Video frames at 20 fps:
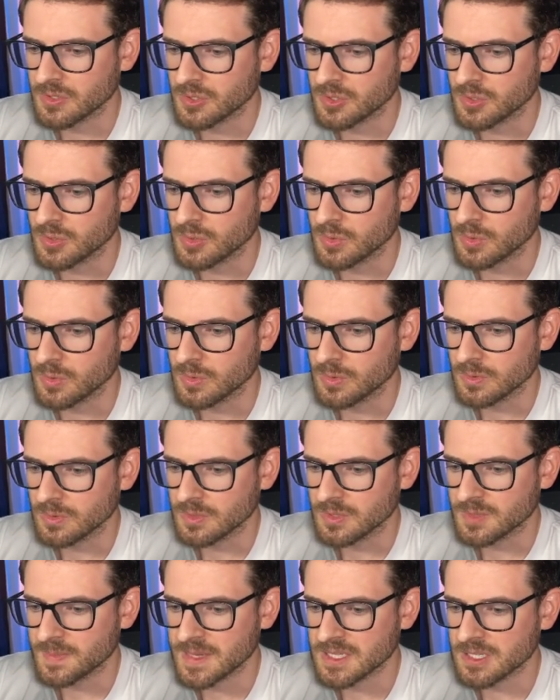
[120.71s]
to
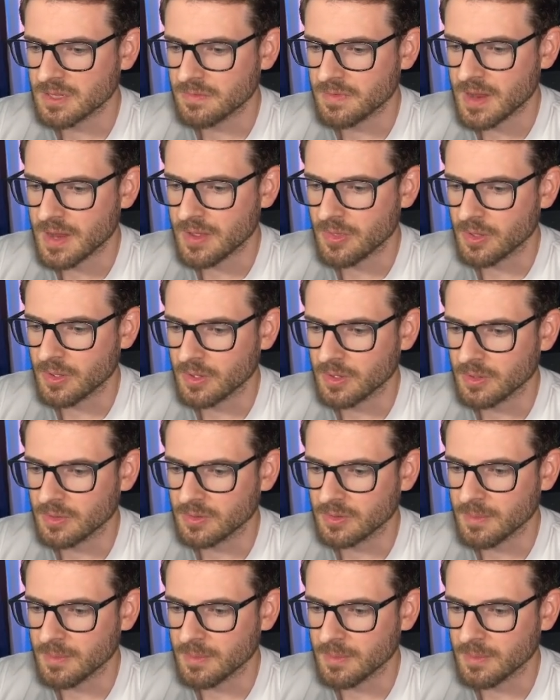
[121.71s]
specify the, the